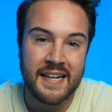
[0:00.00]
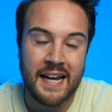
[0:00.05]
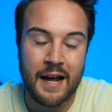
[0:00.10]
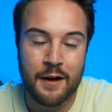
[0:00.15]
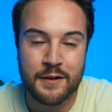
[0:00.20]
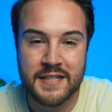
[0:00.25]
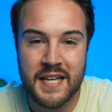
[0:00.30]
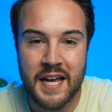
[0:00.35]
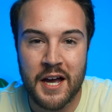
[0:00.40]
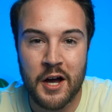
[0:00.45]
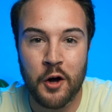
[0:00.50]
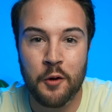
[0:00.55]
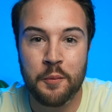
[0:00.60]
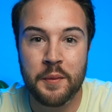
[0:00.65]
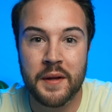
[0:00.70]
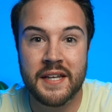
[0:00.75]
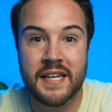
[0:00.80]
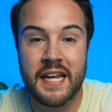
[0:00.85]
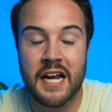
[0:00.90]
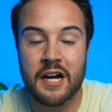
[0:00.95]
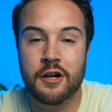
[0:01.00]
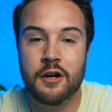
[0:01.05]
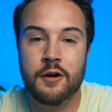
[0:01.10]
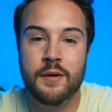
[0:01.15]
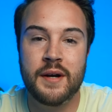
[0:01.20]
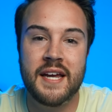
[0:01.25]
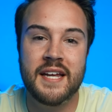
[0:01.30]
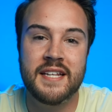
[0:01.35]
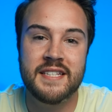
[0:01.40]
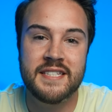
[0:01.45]
Now to help narrow
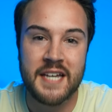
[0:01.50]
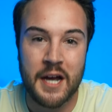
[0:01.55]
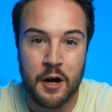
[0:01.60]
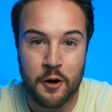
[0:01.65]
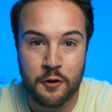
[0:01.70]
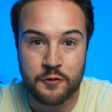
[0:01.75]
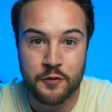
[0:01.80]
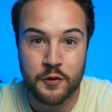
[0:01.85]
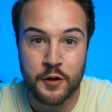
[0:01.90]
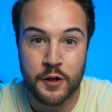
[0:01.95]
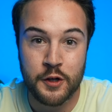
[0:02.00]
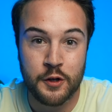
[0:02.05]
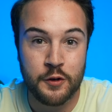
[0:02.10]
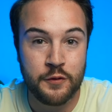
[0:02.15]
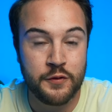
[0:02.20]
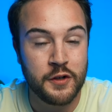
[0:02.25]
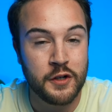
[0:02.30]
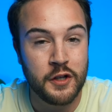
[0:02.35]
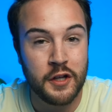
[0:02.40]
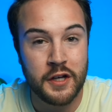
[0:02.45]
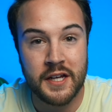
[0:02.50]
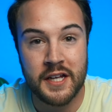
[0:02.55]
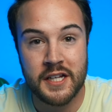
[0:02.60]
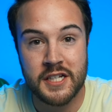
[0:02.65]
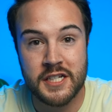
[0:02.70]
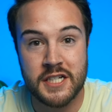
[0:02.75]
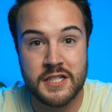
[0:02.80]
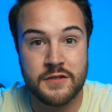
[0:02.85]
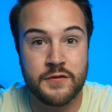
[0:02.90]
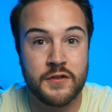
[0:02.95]
it down for you, if you're looking
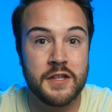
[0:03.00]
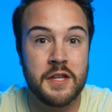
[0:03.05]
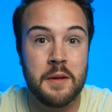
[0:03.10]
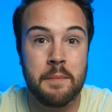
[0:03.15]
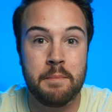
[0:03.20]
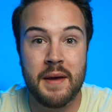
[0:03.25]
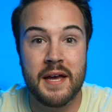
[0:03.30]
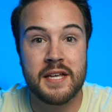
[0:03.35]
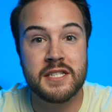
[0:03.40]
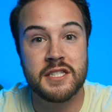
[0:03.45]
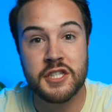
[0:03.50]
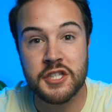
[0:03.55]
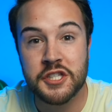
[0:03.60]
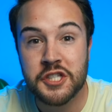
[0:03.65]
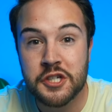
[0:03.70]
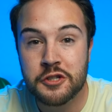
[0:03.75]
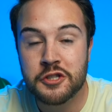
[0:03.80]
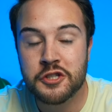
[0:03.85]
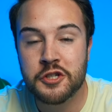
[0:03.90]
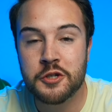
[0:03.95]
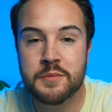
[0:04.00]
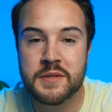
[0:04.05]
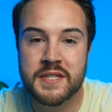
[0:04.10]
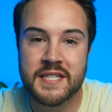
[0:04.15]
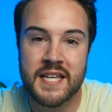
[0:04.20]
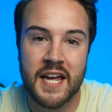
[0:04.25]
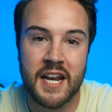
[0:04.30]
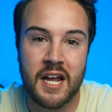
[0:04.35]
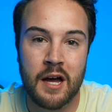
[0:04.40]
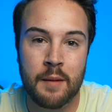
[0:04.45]
just for the best YouTube
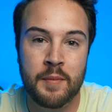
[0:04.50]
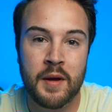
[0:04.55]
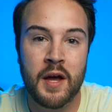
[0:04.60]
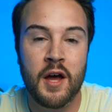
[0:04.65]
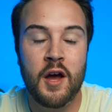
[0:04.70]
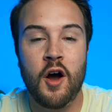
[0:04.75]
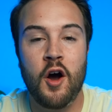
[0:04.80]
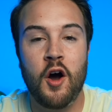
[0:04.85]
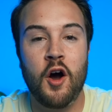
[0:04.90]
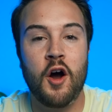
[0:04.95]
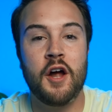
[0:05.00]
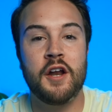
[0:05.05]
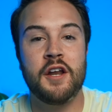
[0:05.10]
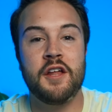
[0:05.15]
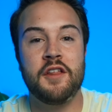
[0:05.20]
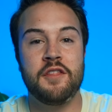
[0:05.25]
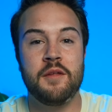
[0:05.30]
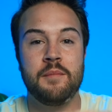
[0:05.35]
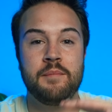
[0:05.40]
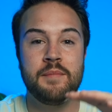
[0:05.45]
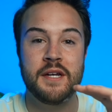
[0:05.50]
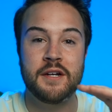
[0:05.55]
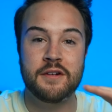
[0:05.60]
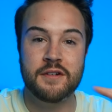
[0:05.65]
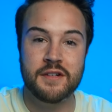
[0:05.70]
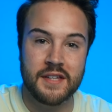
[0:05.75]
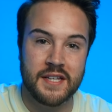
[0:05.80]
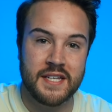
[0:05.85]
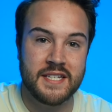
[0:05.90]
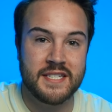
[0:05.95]
setup on the
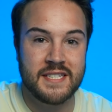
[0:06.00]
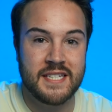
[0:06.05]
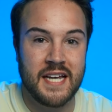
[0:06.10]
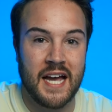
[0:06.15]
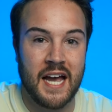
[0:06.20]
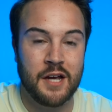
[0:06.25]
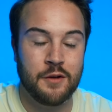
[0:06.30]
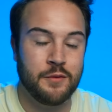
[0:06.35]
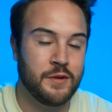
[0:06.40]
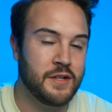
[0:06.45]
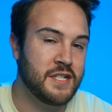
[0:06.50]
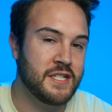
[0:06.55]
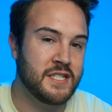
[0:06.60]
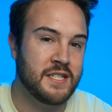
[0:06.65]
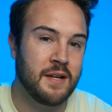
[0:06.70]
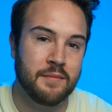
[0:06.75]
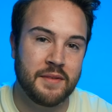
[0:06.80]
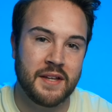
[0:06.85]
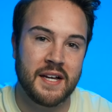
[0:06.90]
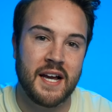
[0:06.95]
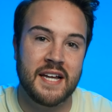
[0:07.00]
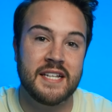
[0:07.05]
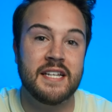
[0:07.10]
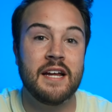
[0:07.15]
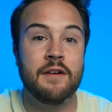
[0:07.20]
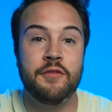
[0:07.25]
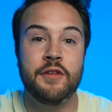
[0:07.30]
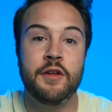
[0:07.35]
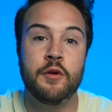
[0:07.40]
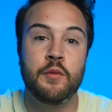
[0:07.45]
mirrorless side, which is something I
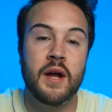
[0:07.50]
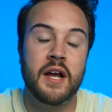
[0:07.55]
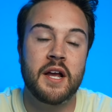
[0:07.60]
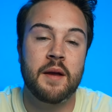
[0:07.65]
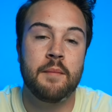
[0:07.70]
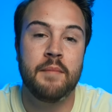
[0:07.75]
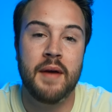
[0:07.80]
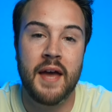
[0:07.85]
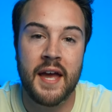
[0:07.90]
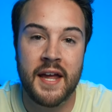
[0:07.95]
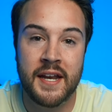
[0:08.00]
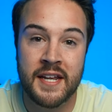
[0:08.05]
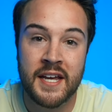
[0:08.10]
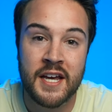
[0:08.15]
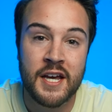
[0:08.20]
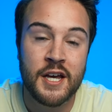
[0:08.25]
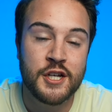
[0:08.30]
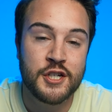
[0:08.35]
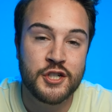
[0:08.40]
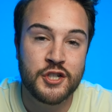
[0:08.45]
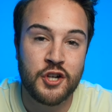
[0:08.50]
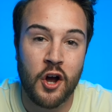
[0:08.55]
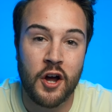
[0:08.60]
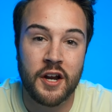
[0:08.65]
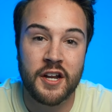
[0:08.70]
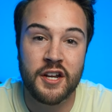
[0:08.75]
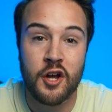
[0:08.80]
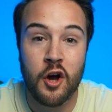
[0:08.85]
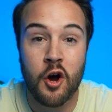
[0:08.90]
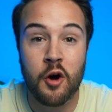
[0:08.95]
definitely recommend,
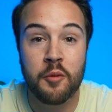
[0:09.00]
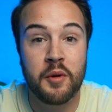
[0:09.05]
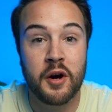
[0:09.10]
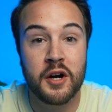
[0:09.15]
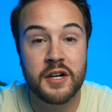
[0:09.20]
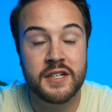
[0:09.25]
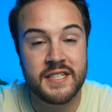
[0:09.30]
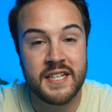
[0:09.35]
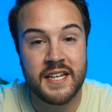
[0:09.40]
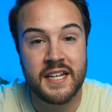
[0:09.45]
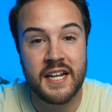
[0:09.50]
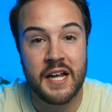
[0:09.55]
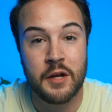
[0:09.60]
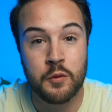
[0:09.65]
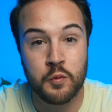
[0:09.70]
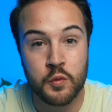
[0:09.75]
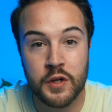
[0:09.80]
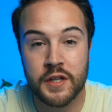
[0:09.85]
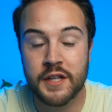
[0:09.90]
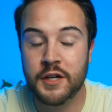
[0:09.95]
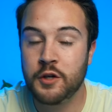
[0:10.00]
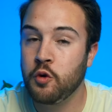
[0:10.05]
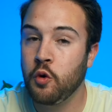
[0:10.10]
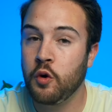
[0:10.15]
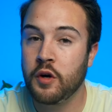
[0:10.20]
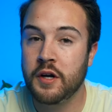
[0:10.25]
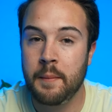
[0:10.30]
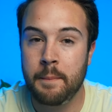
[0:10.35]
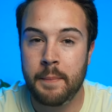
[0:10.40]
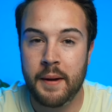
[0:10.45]
Sean and Omar did a really
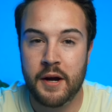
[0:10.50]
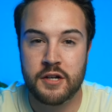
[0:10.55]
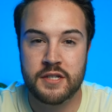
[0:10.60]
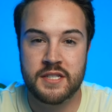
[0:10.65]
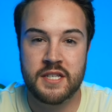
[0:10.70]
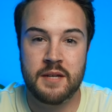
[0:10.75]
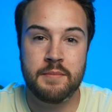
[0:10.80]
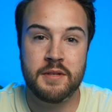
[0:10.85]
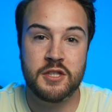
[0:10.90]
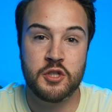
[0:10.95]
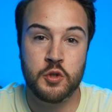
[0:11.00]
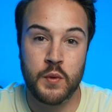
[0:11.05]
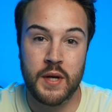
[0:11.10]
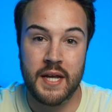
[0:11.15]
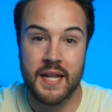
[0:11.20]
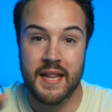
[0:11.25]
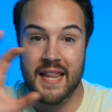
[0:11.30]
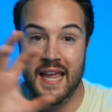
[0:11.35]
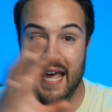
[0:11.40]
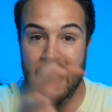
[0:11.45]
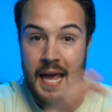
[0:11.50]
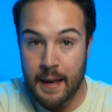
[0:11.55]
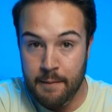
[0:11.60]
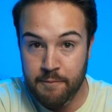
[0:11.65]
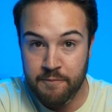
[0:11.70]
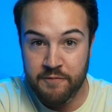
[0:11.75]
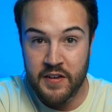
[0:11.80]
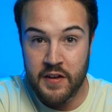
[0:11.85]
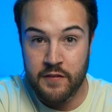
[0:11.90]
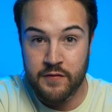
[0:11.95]
cool comparison between the
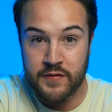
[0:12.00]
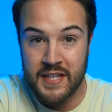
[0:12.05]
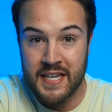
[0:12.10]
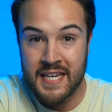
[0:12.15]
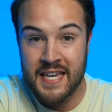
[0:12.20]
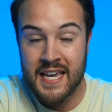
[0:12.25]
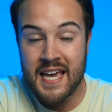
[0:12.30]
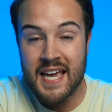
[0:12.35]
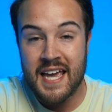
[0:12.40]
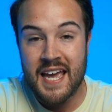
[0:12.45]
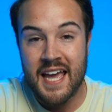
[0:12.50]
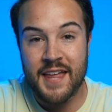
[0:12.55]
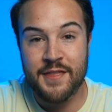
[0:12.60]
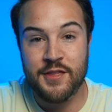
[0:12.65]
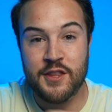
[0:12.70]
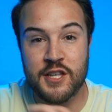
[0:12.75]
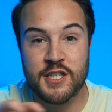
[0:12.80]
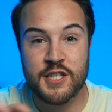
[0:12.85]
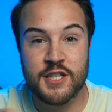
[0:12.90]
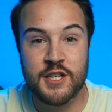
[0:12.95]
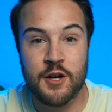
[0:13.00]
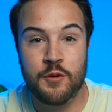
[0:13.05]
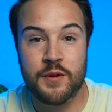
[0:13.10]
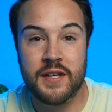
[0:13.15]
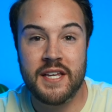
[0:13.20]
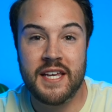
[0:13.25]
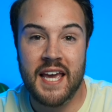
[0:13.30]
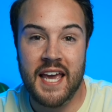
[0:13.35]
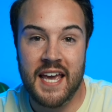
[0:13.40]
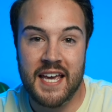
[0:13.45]
M50 and the Sony